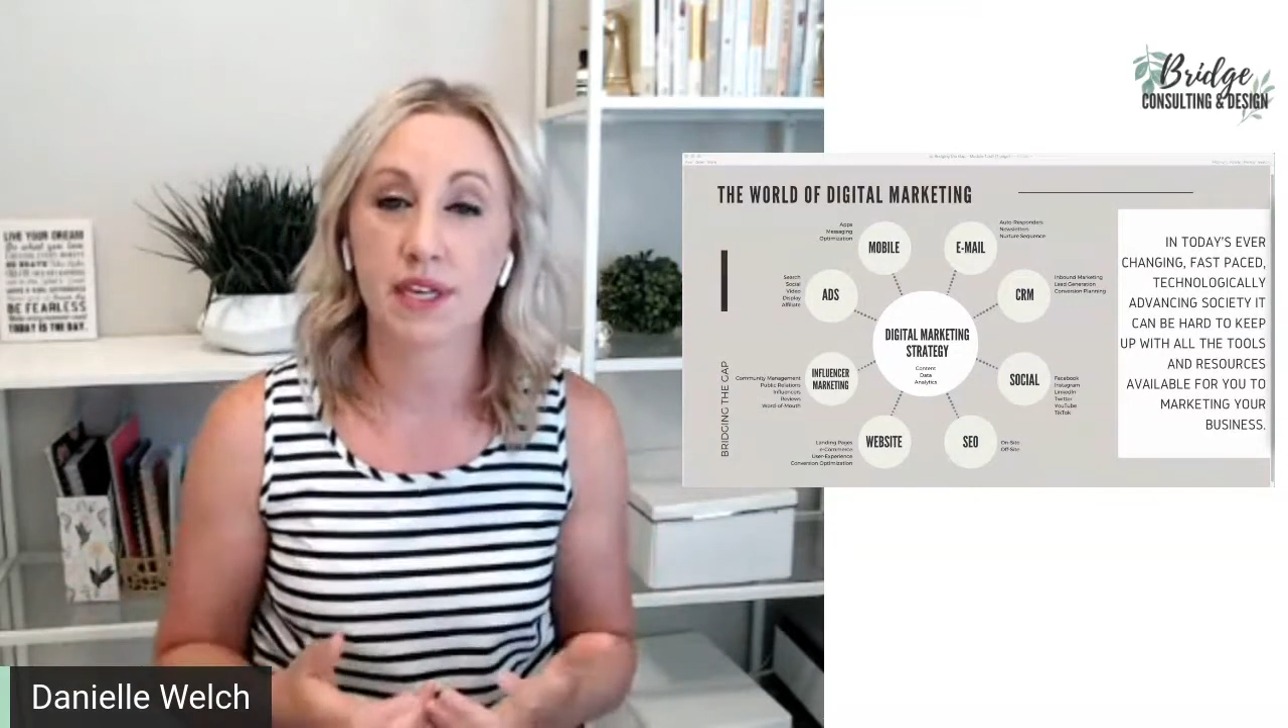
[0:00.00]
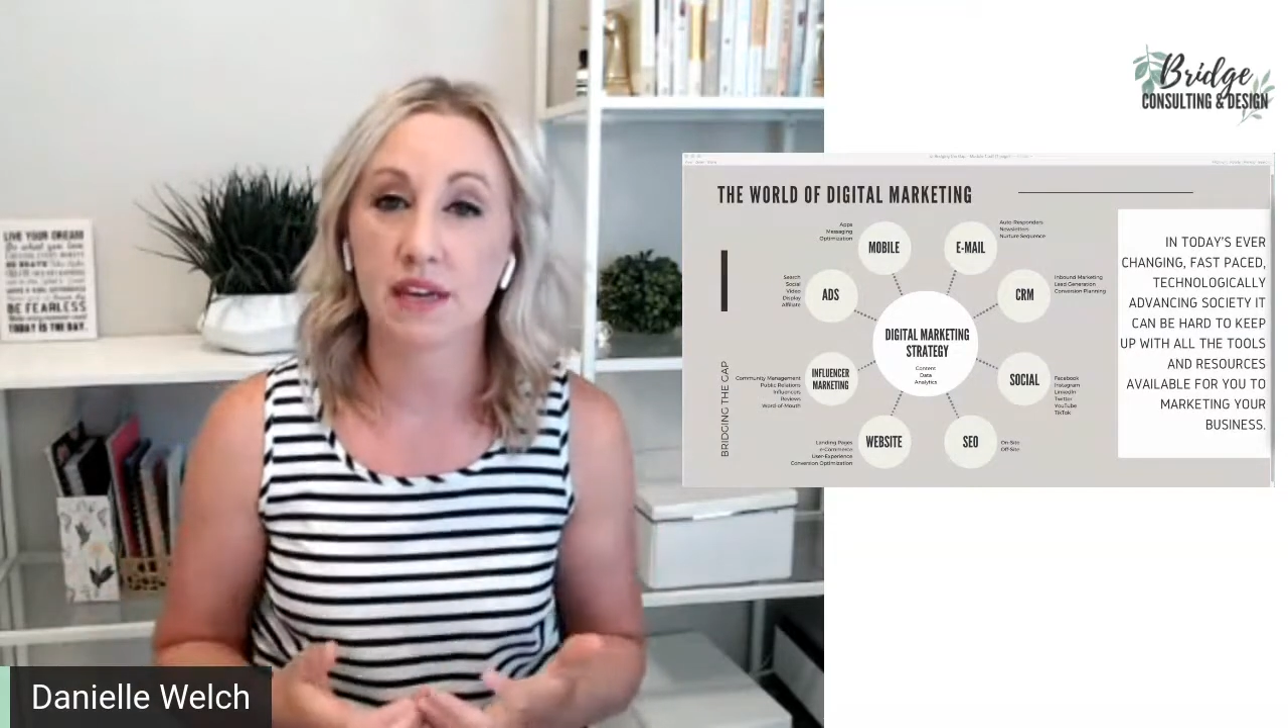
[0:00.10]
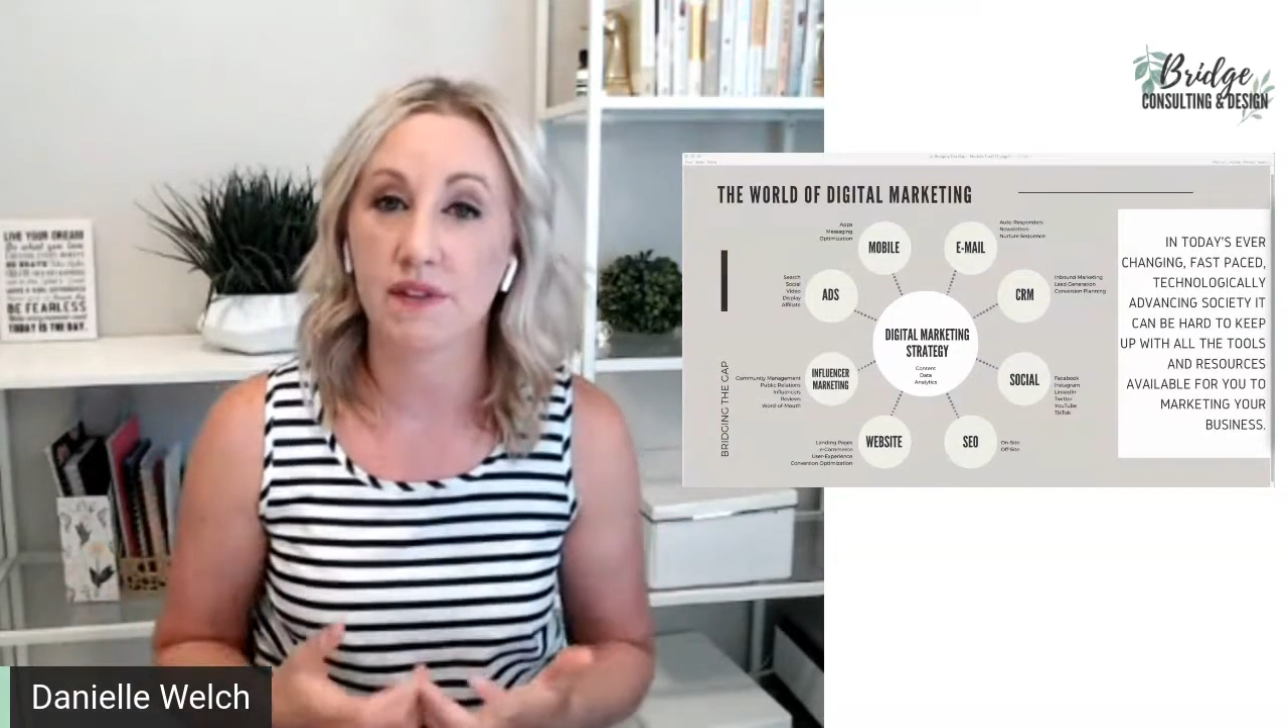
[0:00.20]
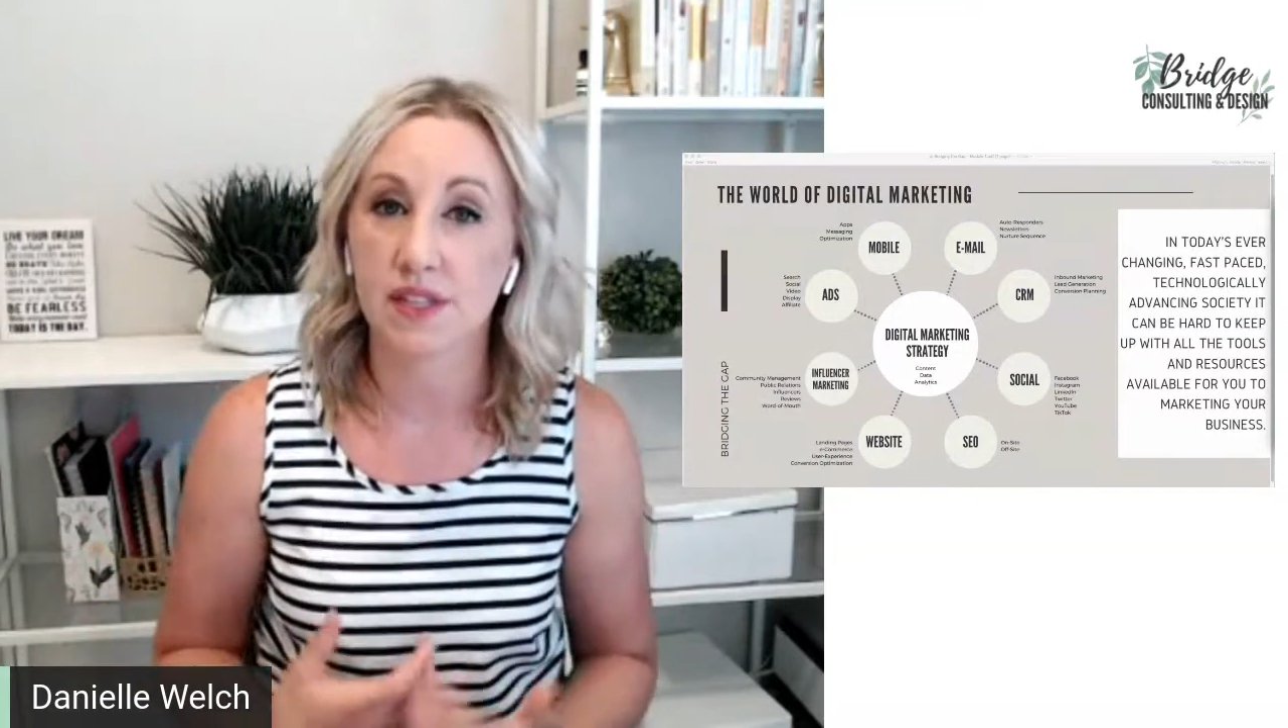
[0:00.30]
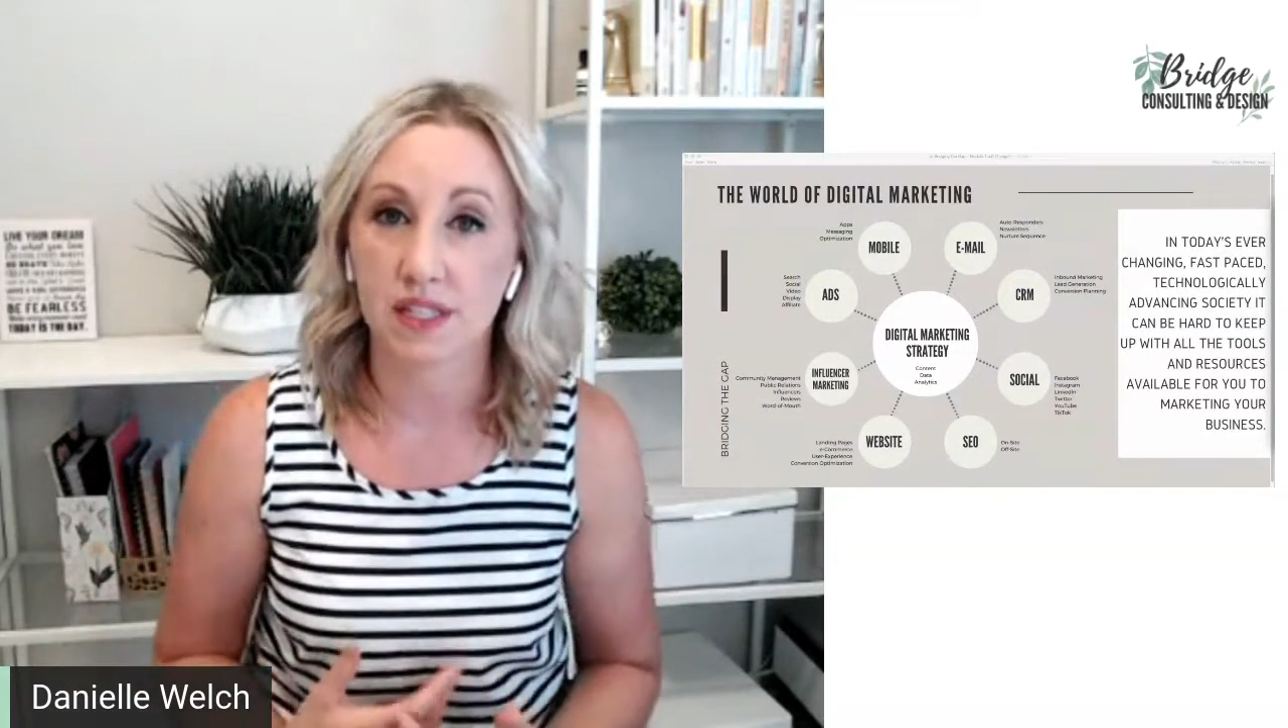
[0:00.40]

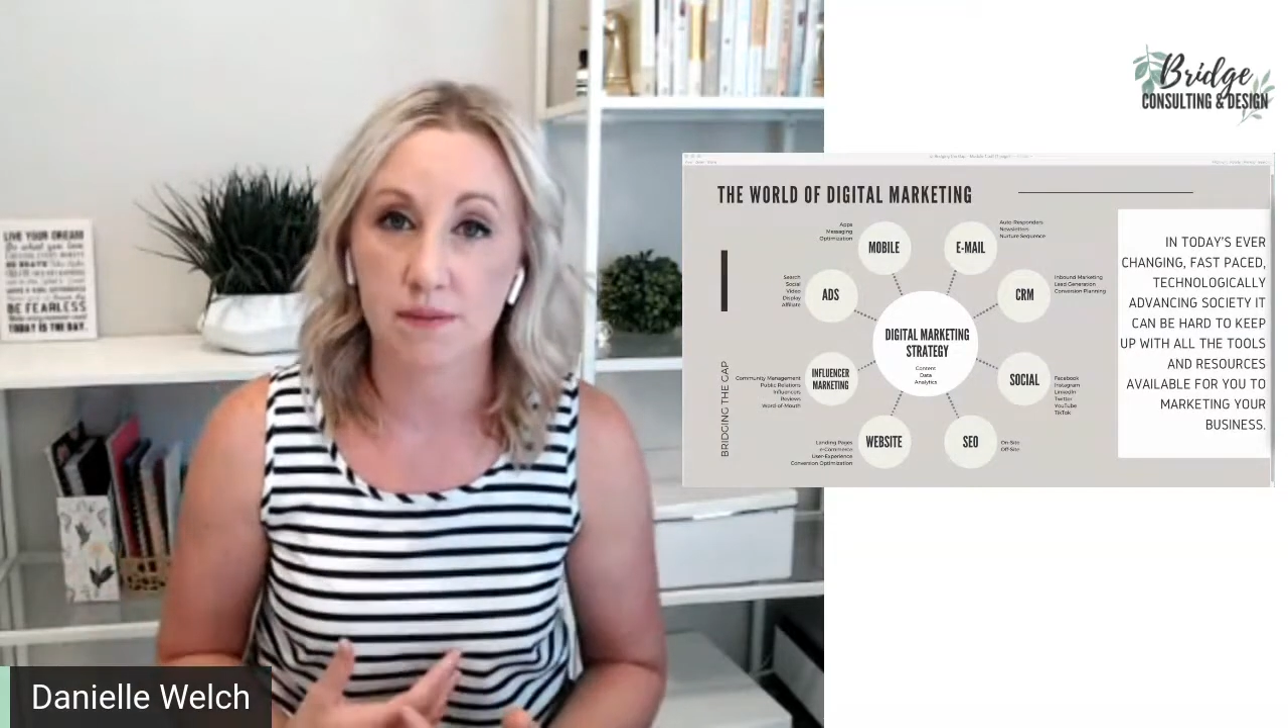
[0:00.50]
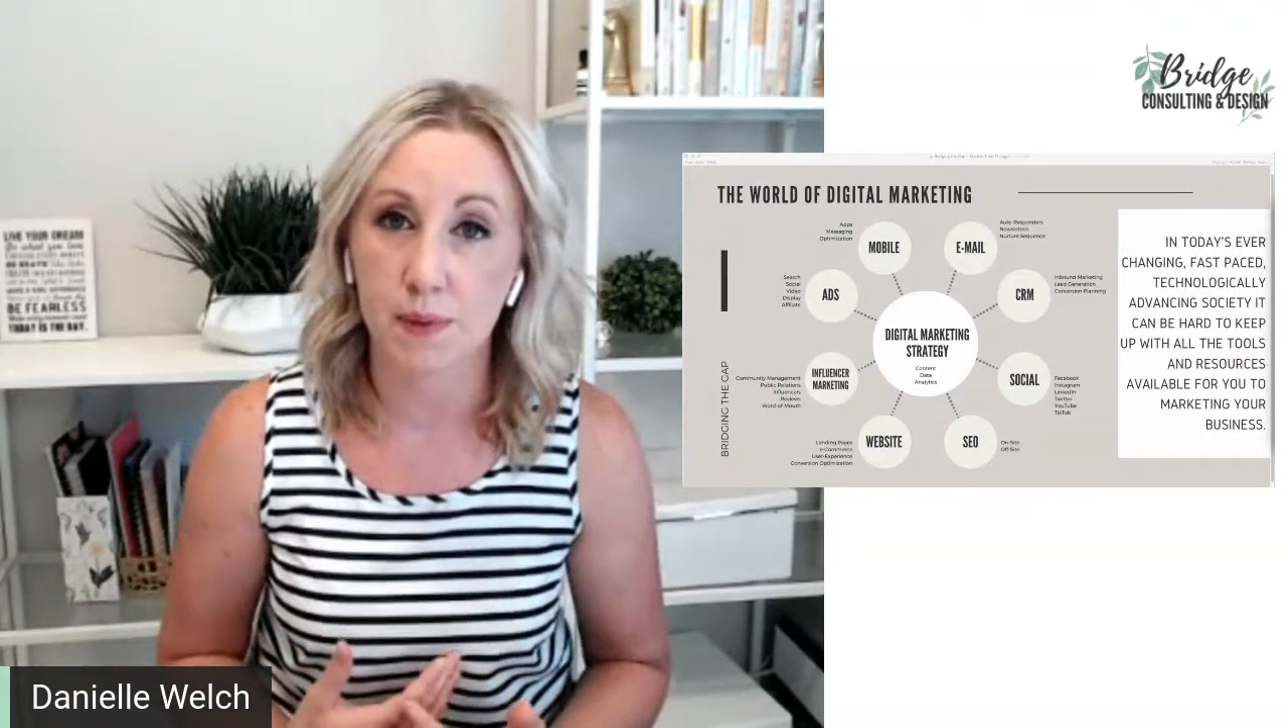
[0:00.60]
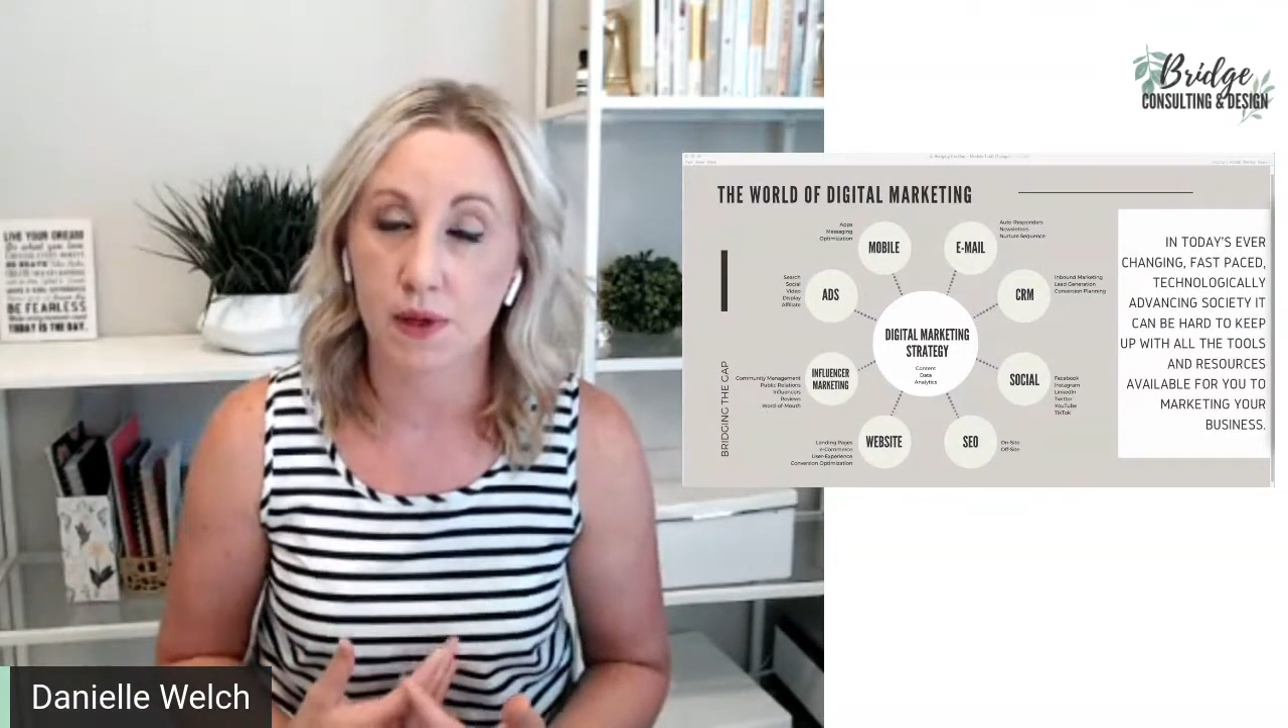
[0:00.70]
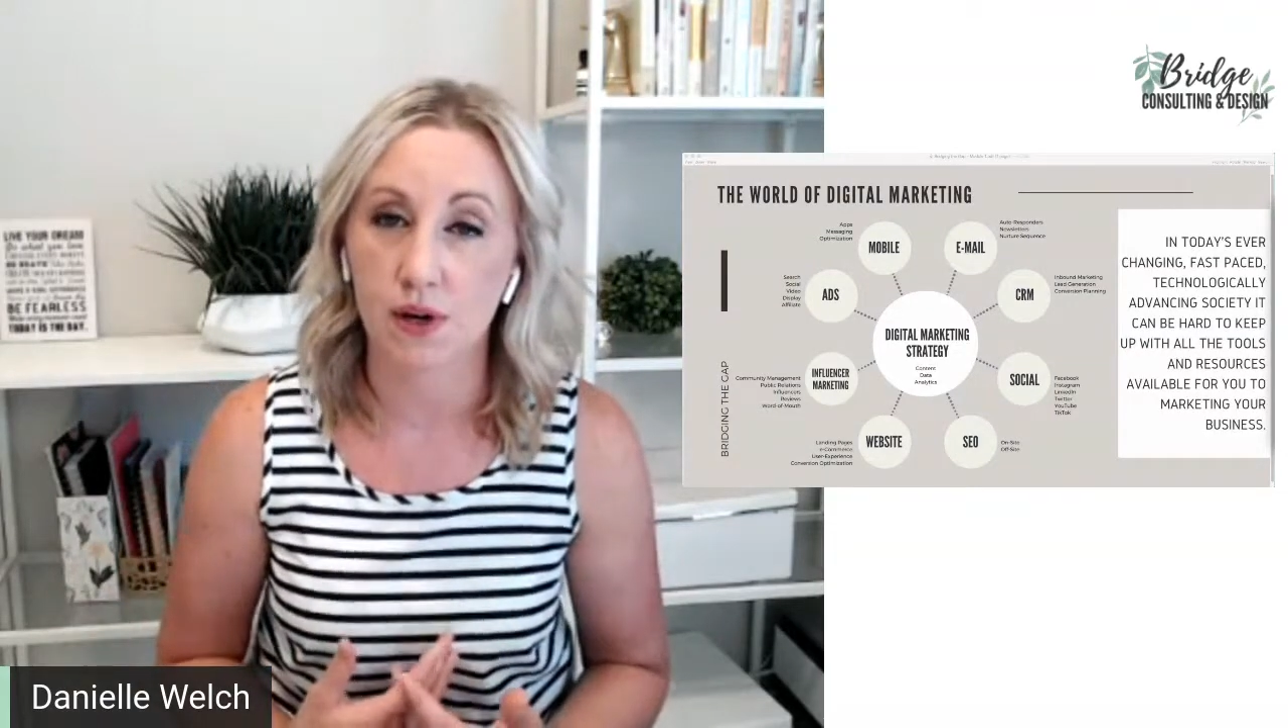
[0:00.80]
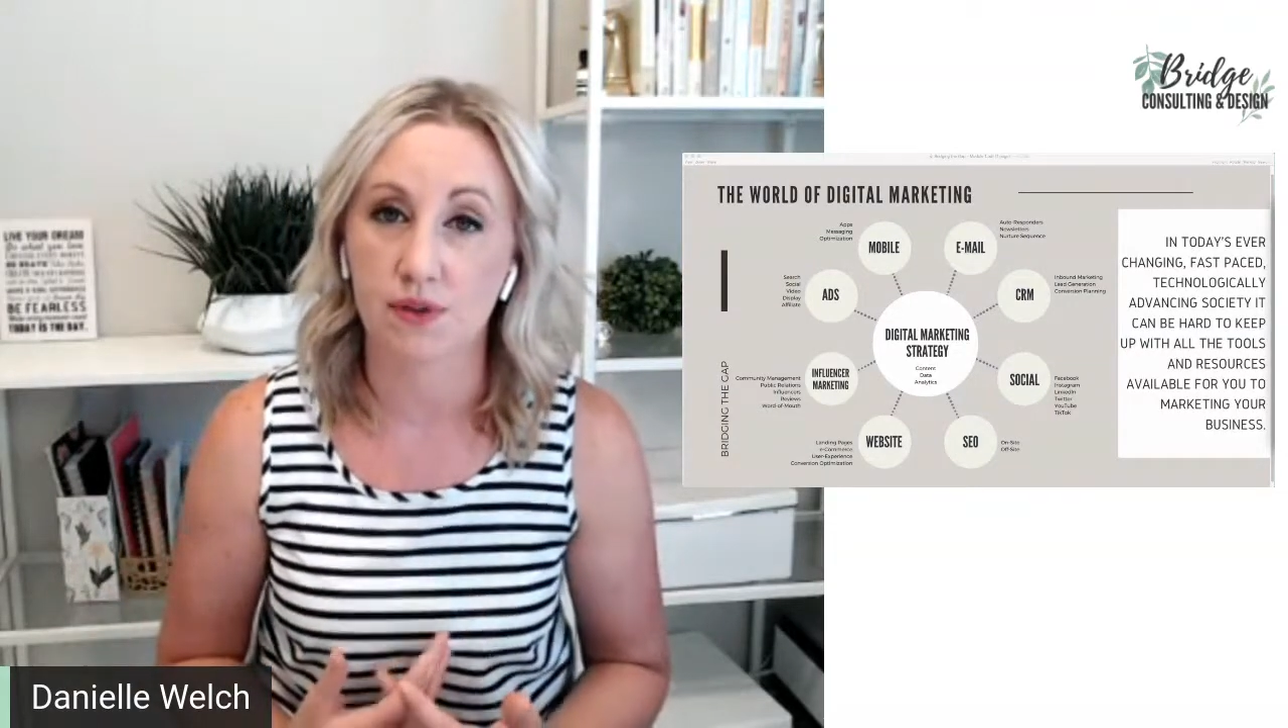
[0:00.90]
even
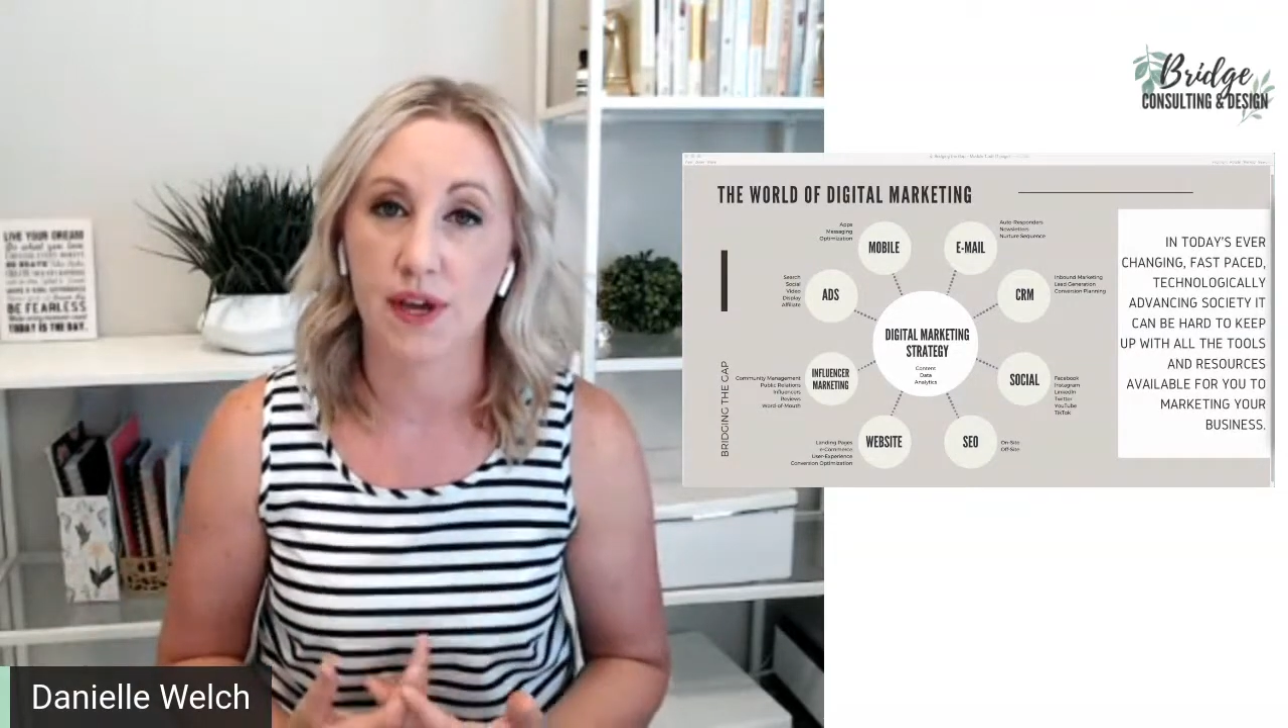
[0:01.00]
simpler